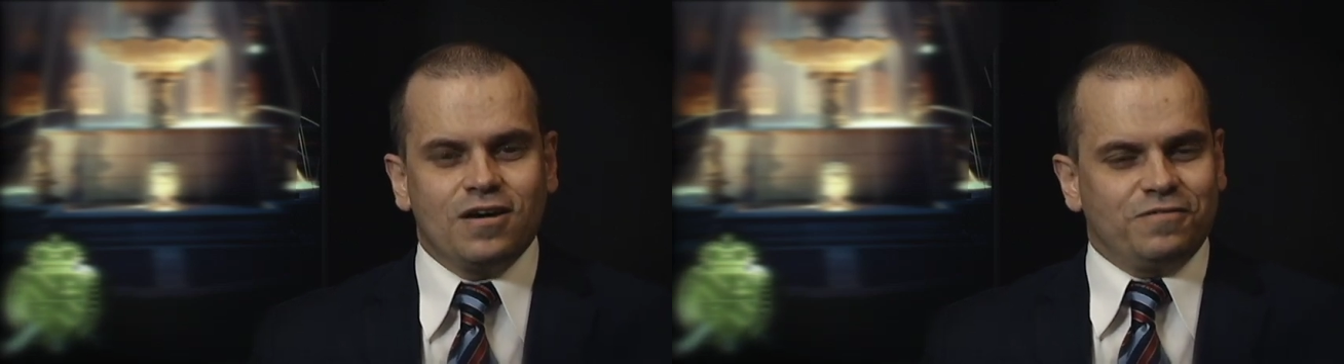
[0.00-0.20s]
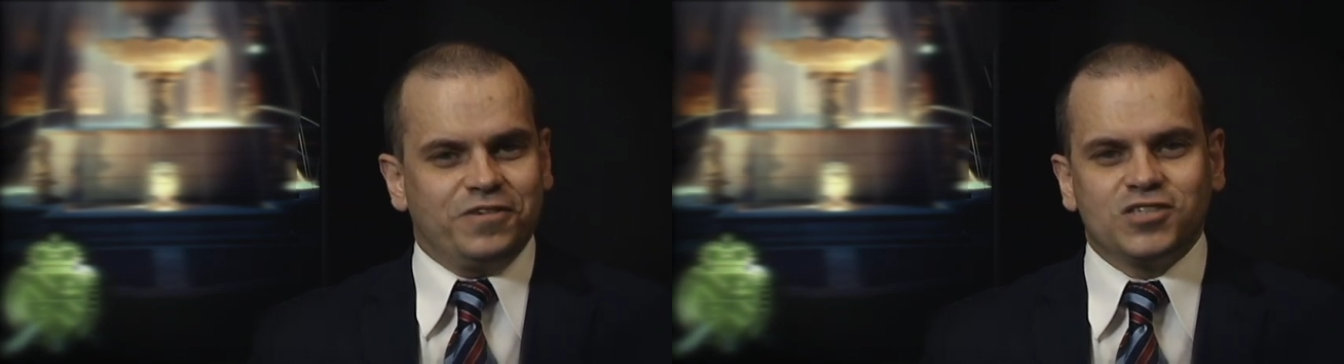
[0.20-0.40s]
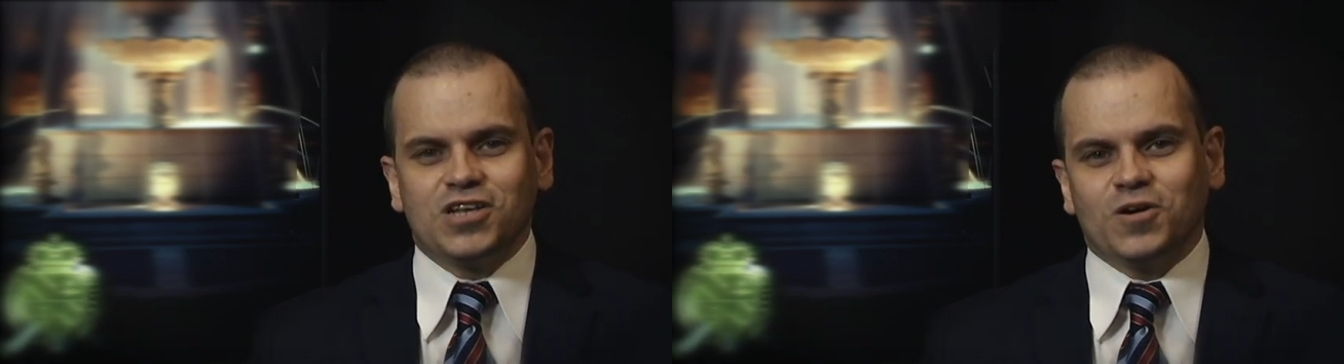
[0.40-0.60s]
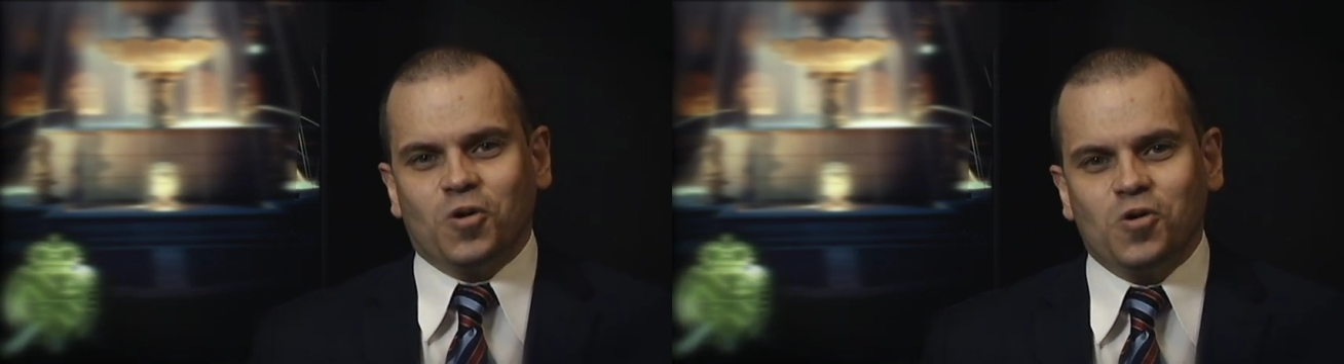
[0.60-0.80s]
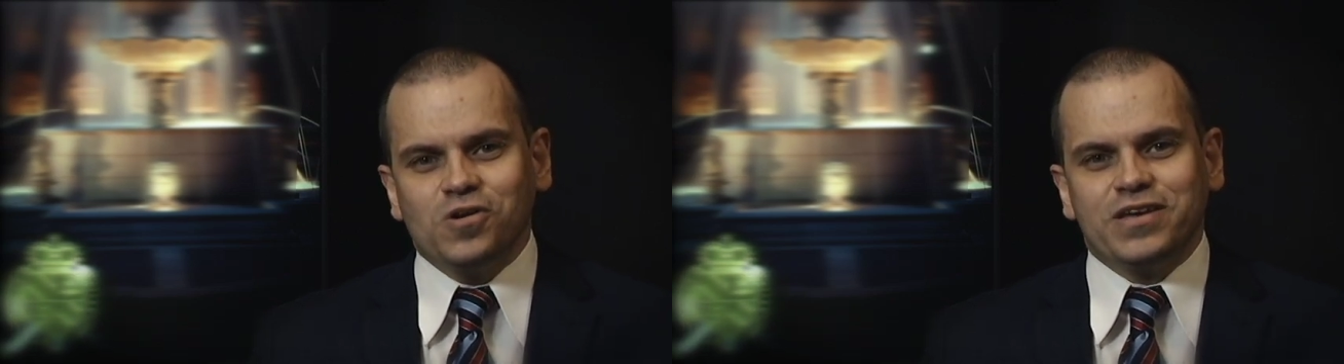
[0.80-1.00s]
Firstly,
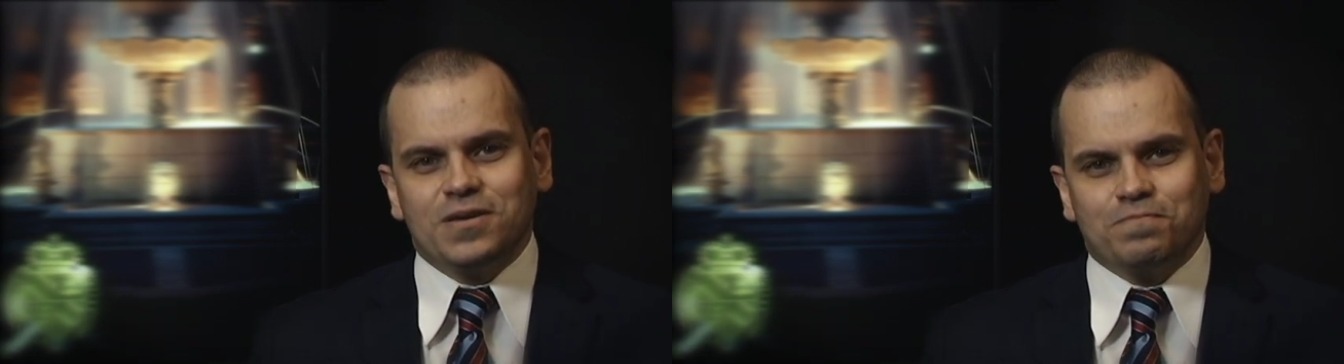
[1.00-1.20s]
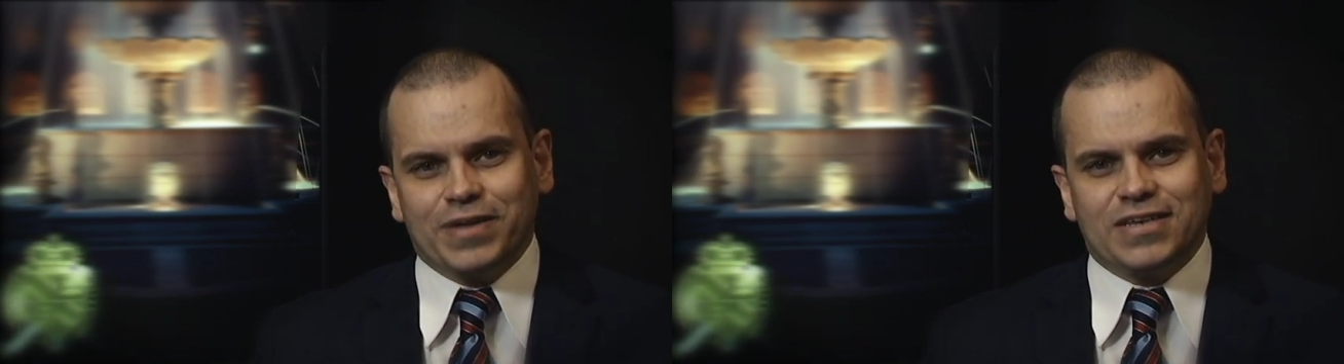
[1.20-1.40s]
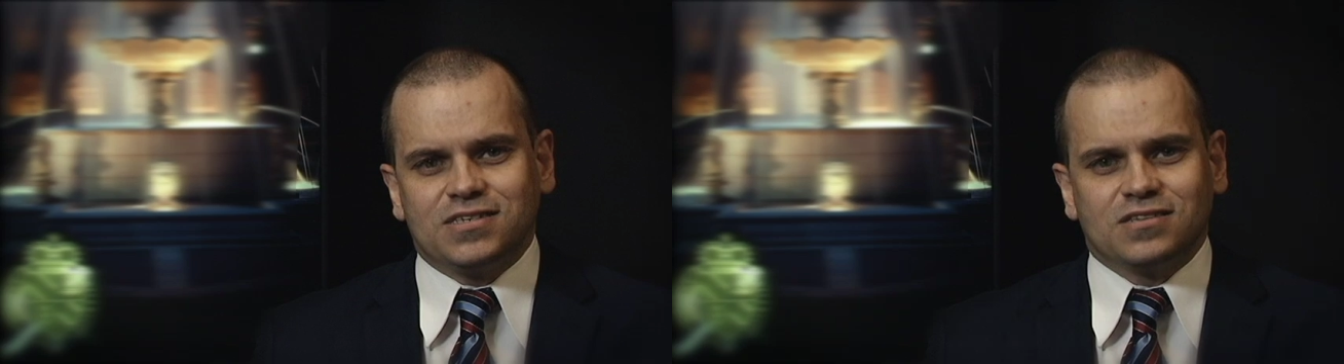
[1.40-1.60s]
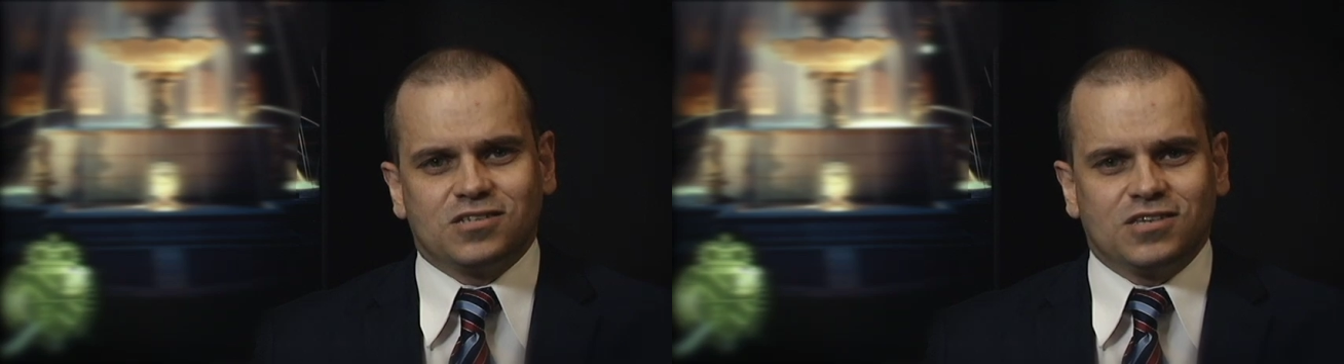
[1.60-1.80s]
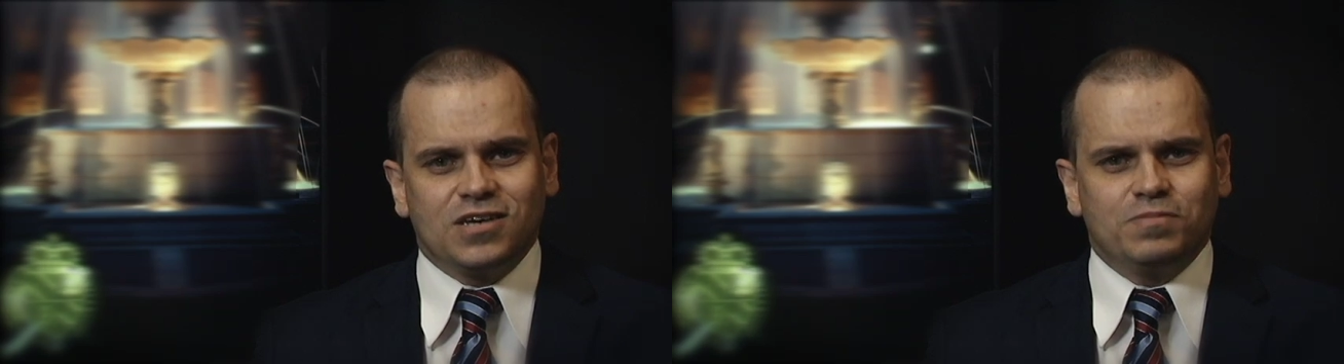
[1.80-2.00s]
he makes it
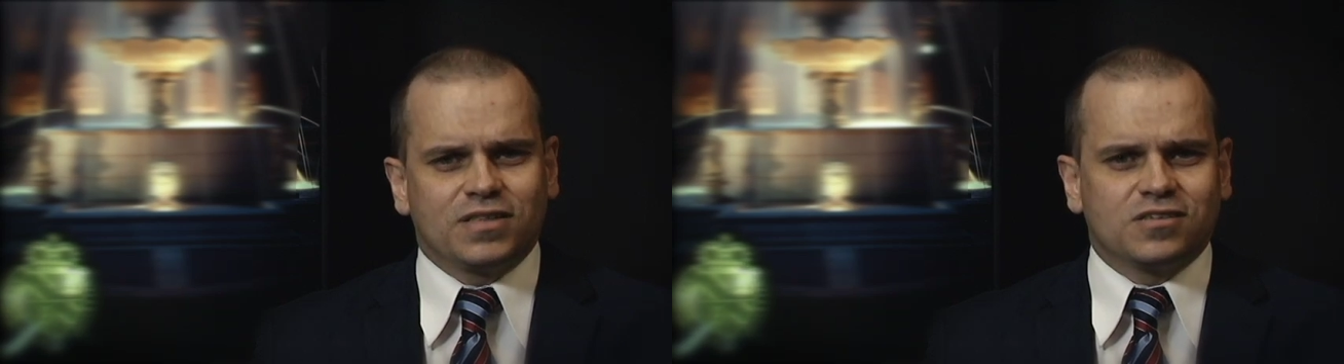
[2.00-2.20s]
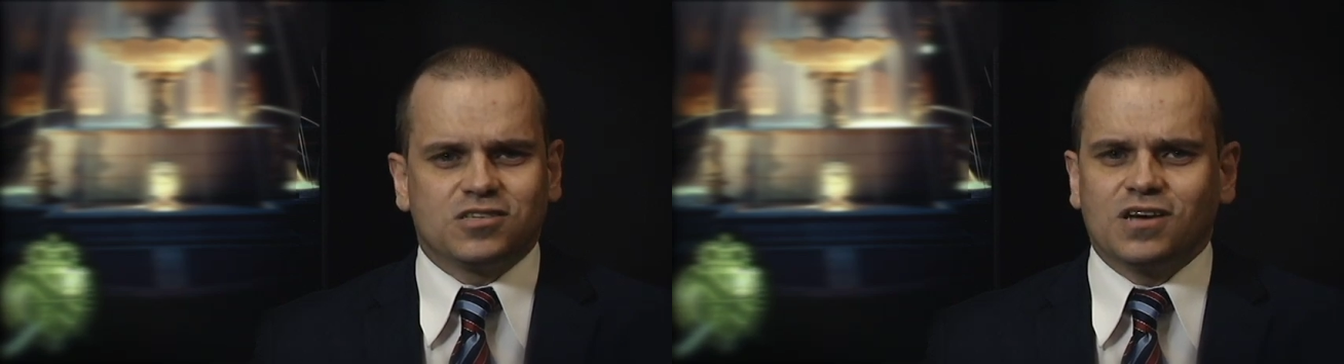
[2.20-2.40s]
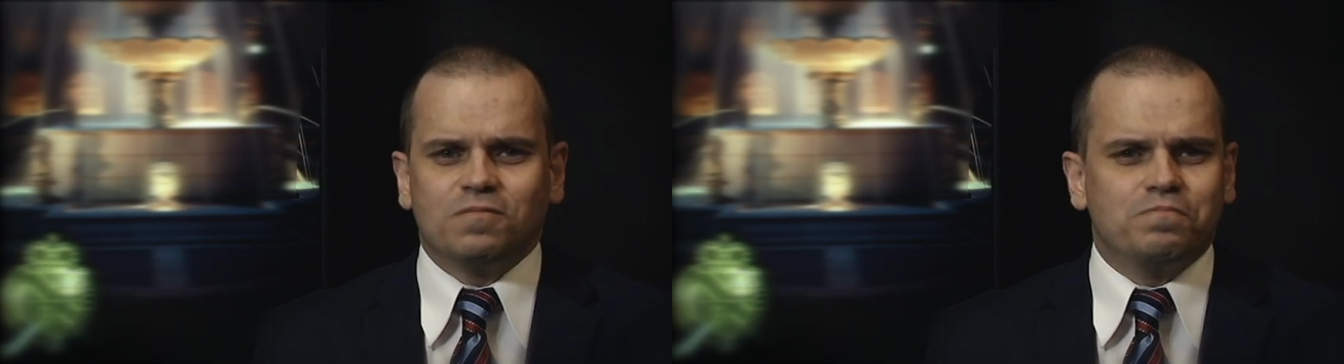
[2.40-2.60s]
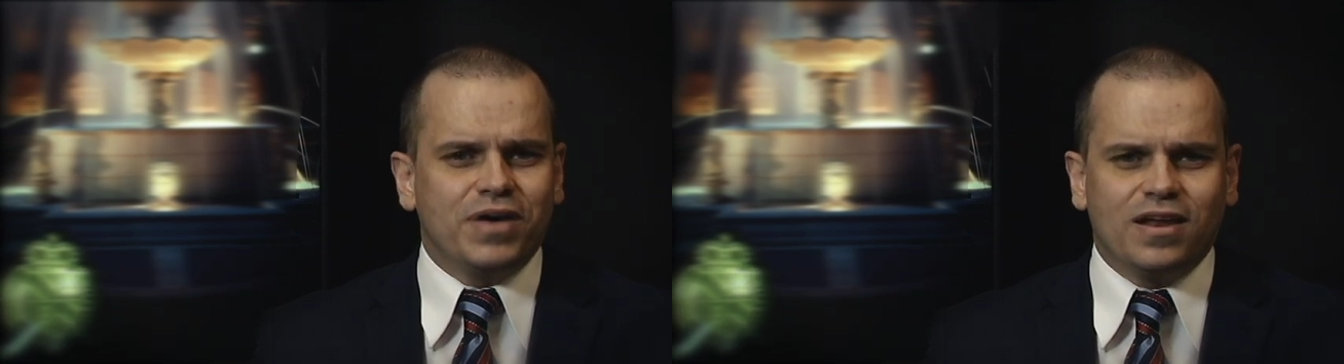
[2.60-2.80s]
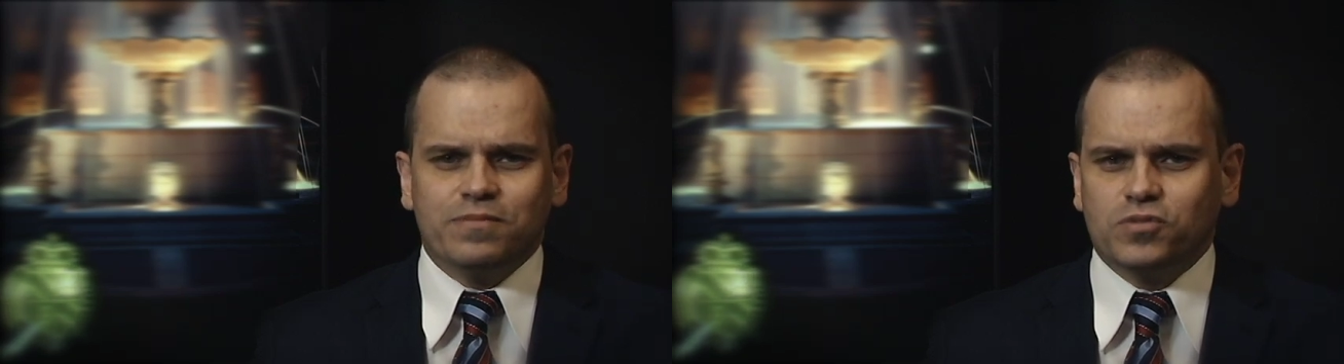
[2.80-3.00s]
seem that the sun
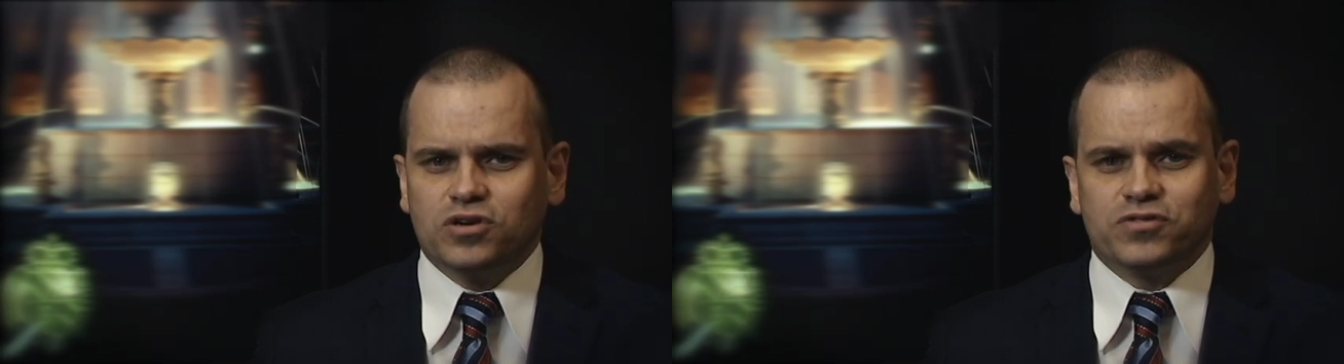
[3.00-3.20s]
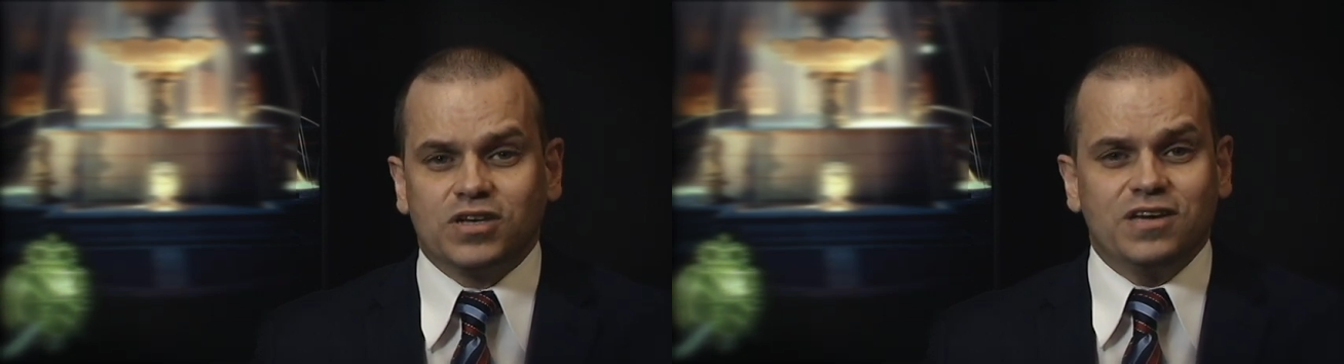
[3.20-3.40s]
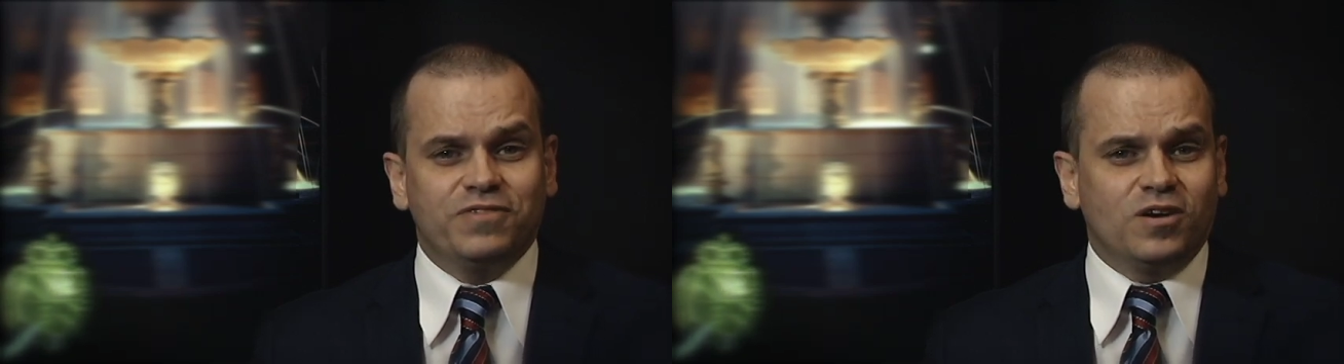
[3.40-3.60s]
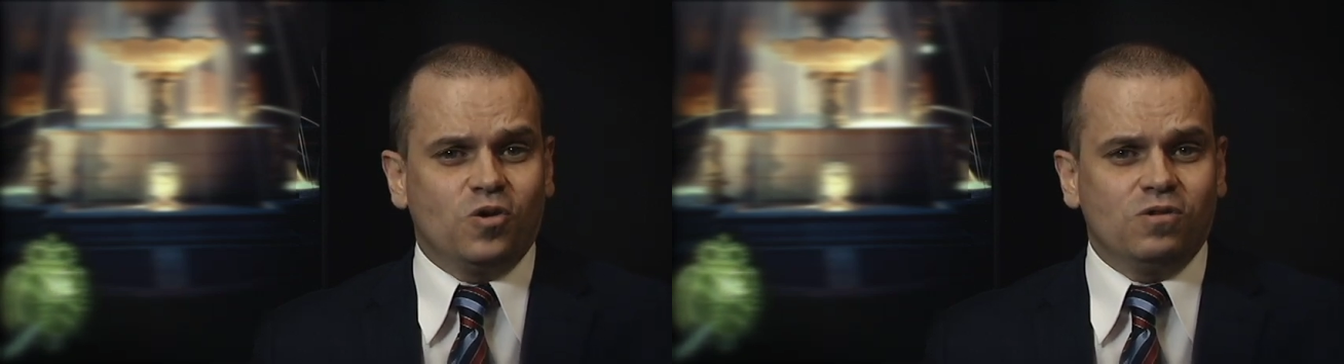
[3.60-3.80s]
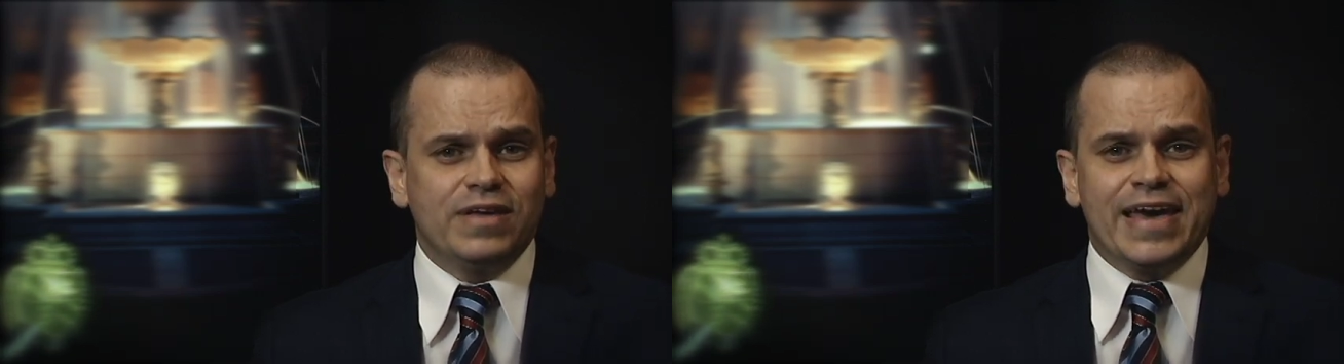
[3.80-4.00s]
barely moves, if at
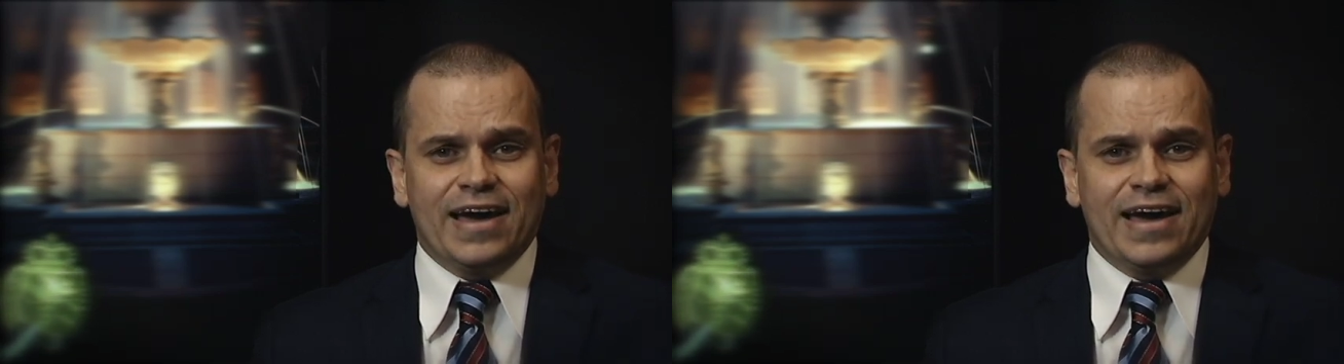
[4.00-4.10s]
all,